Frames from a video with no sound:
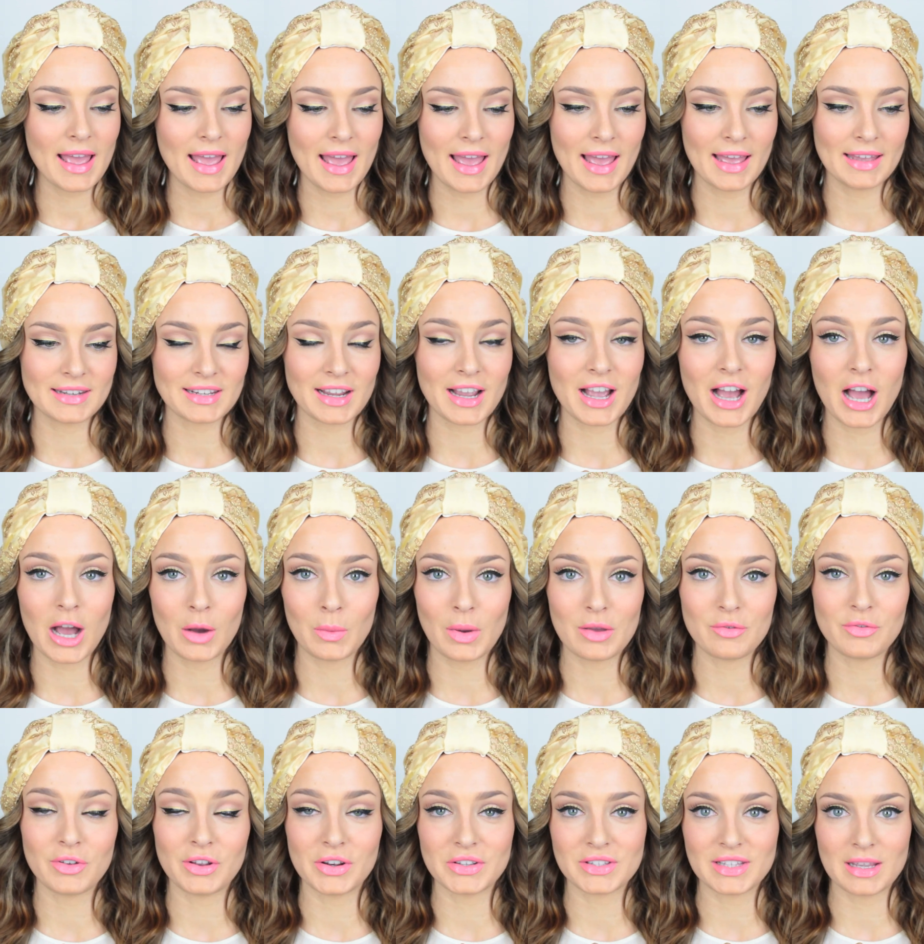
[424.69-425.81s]
And I can't wait
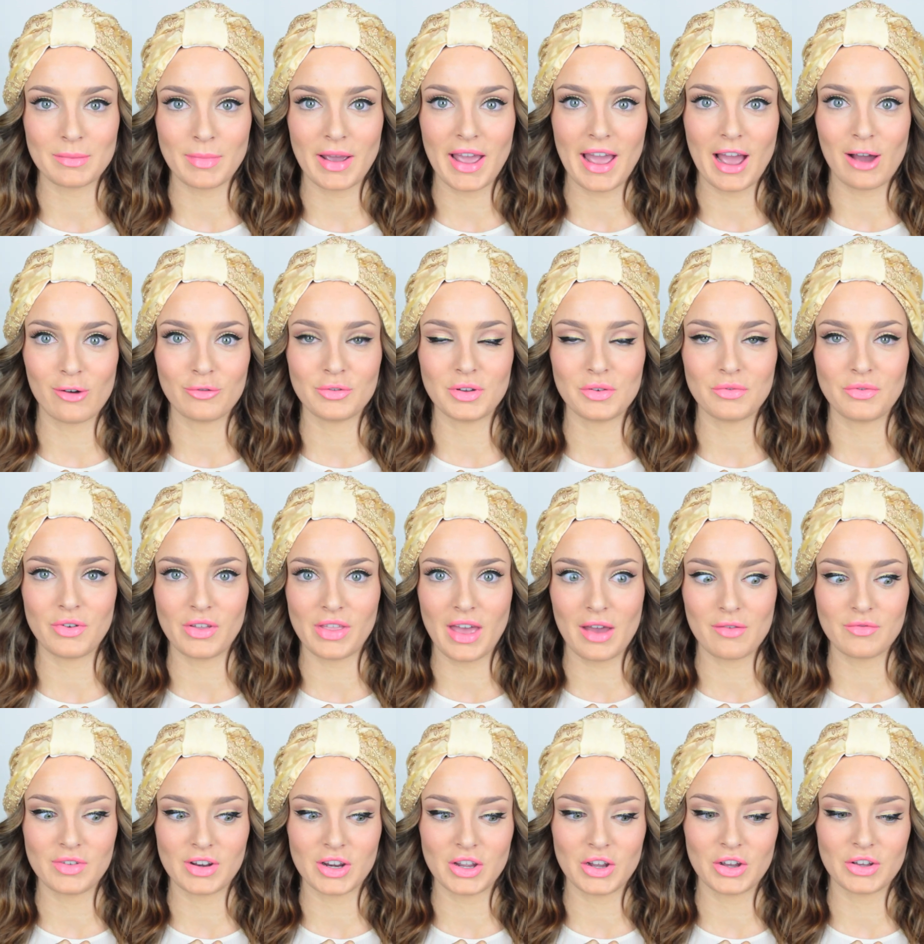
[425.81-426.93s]
for you to see my outfit for
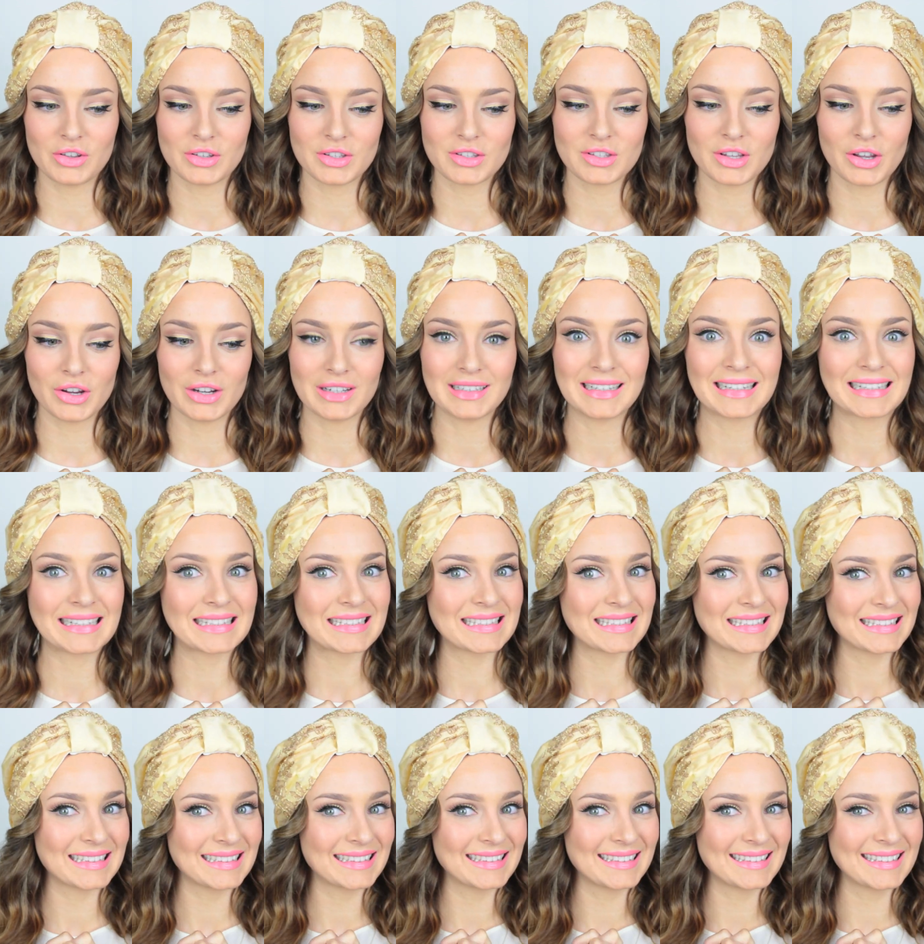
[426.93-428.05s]
that video. So
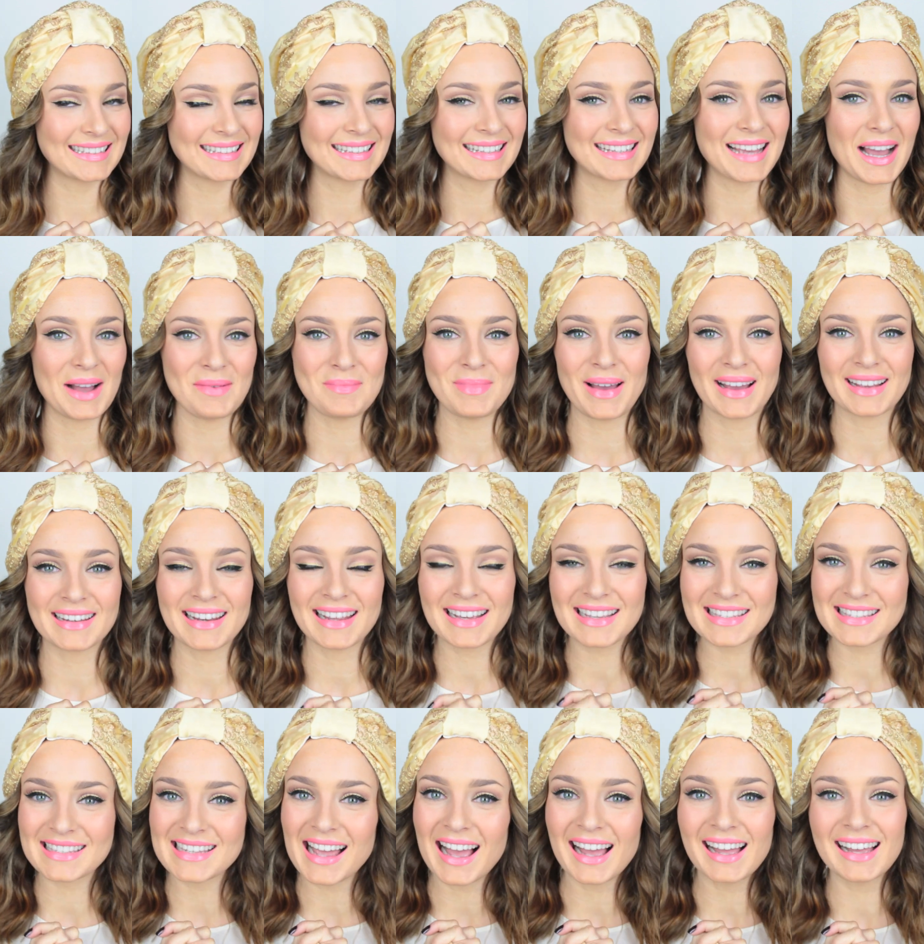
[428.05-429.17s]
come back
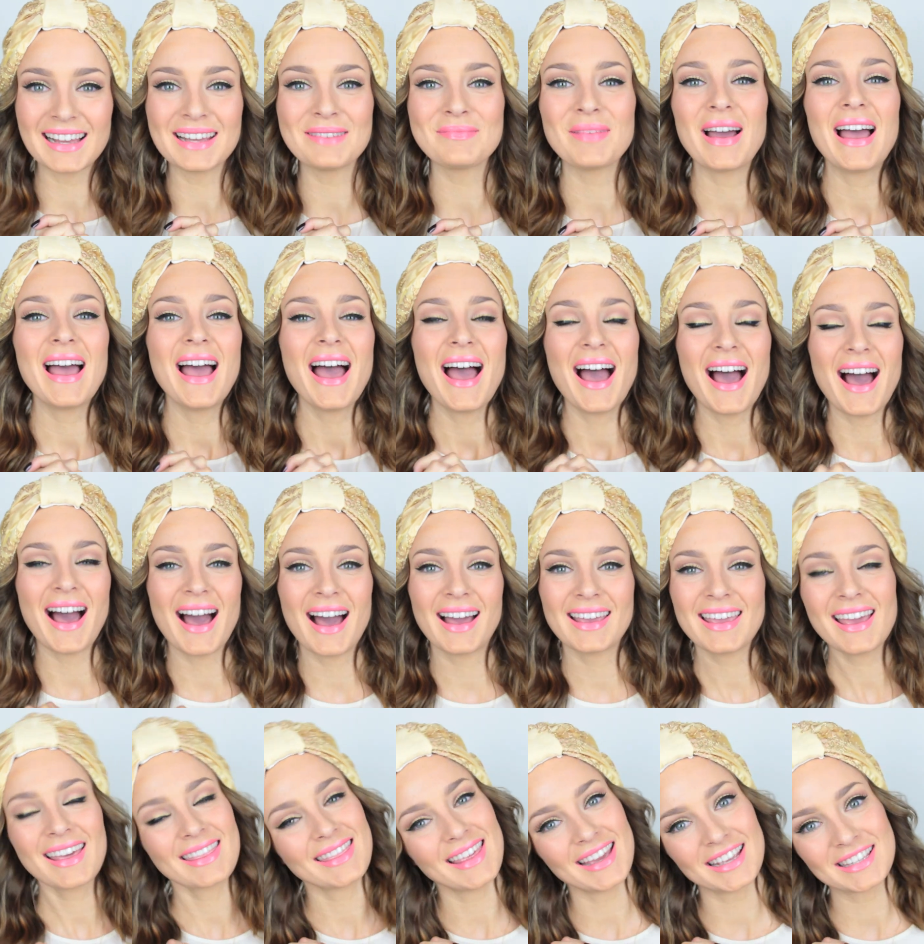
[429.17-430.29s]
next time.
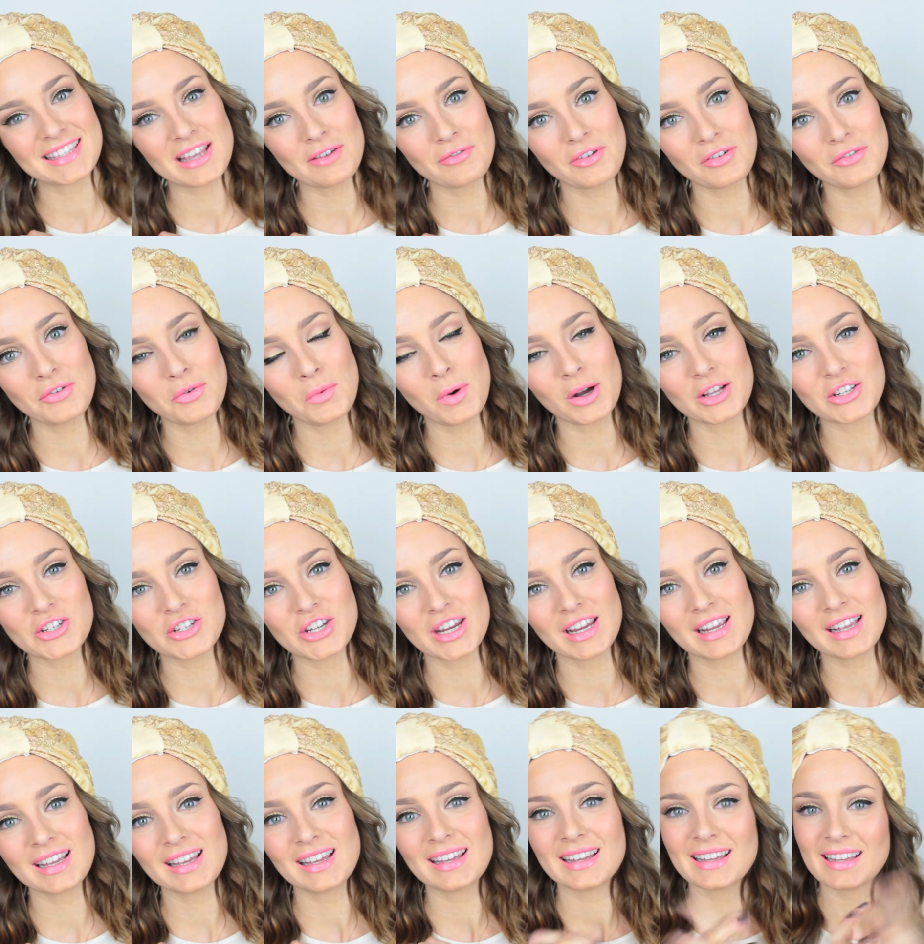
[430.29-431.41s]
Yeah, thanks everyone for
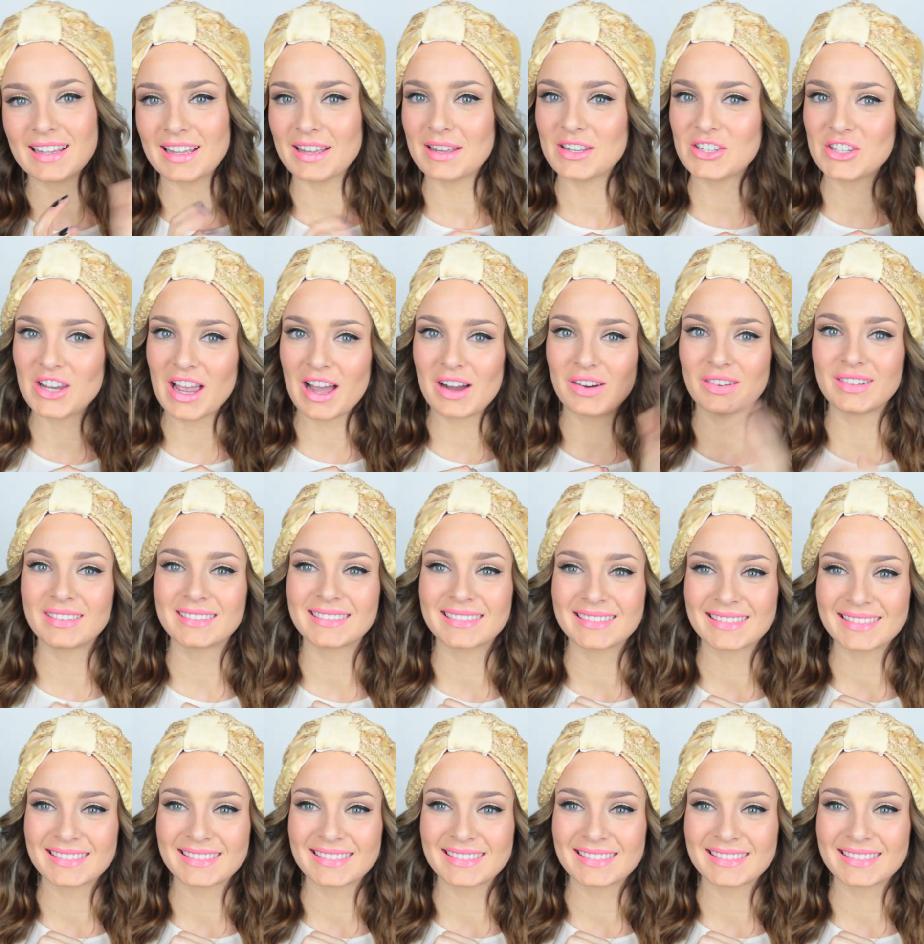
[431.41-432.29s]
watching. Ciao.